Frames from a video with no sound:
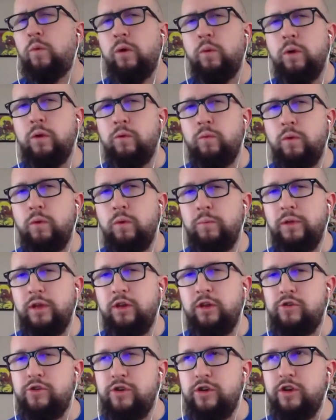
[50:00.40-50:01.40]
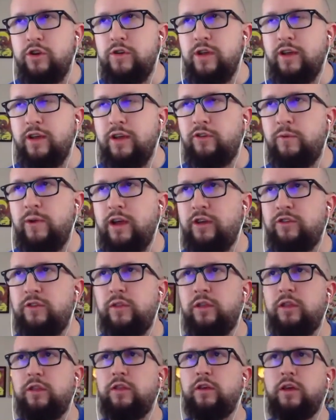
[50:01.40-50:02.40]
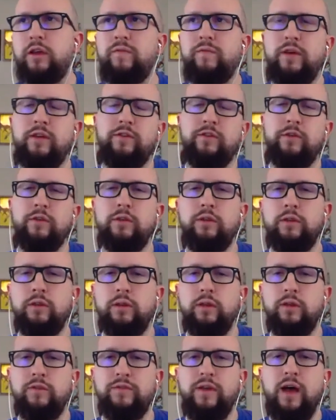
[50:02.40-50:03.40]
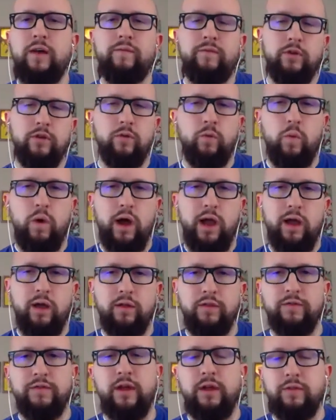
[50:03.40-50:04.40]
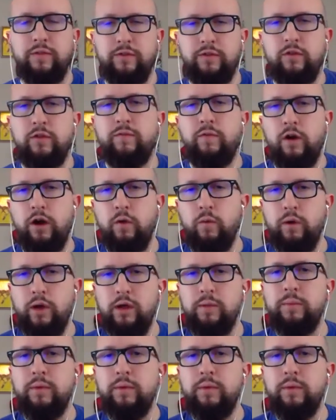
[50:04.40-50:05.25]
what would be your next direction? The convention is not for a while. It's not too far away,